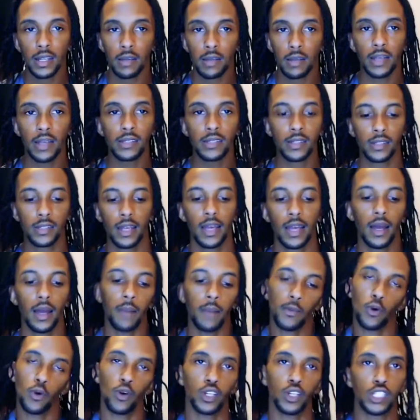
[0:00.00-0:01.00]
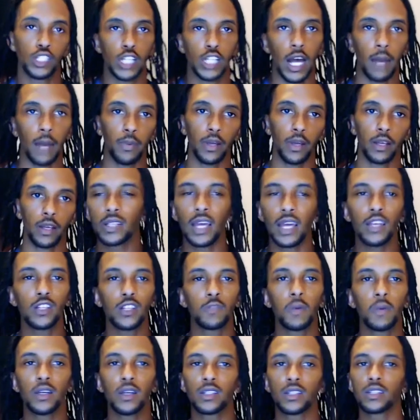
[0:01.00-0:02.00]
Basically saying I'm going shopping. Say you're
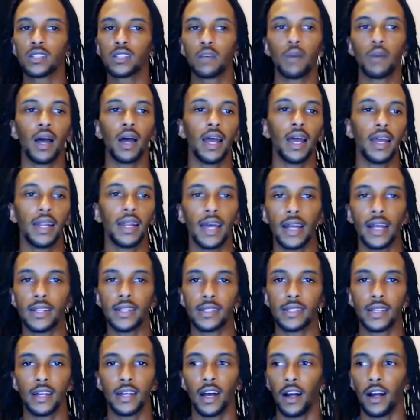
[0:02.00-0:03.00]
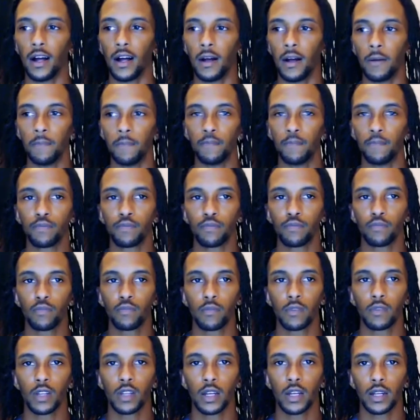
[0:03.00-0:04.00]
speaking to somebody that's
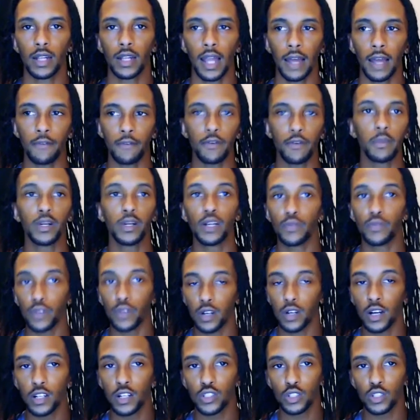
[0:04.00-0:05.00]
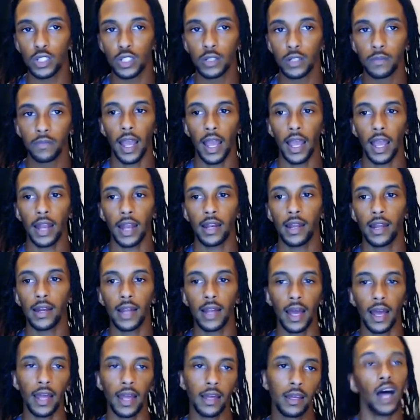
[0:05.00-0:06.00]
like from a different country and they're
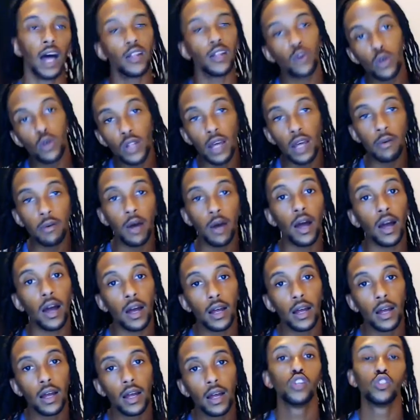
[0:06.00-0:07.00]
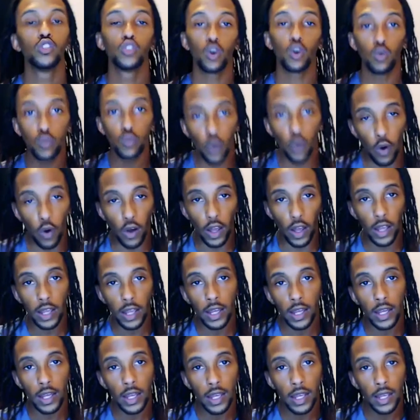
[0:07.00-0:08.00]
like, ¿A dónde va? Yo voy
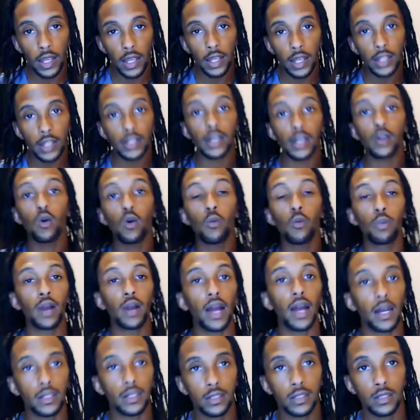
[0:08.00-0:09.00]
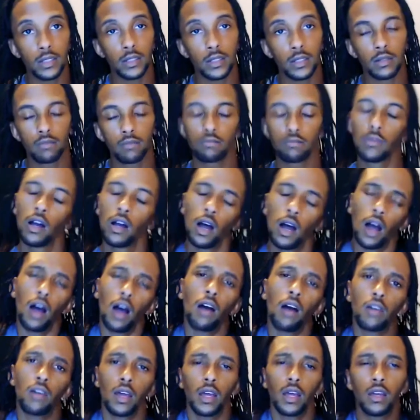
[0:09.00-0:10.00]
te compras.
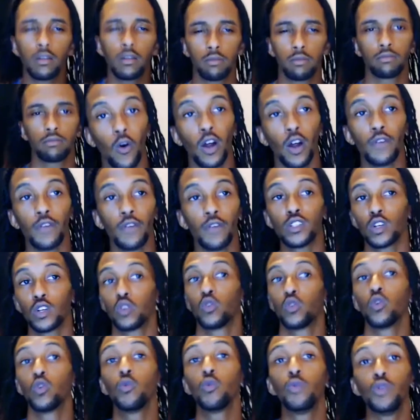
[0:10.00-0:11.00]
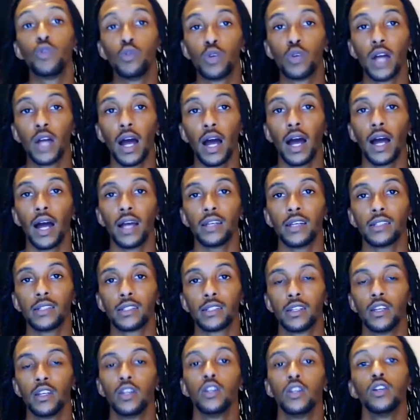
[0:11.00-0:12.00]
Okay. Or if it's a group of you
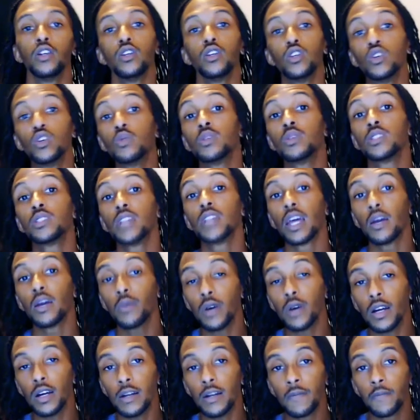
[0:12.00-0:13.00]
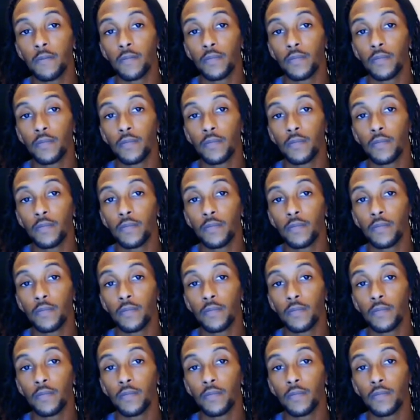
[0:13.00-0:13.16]
guys, you would say what?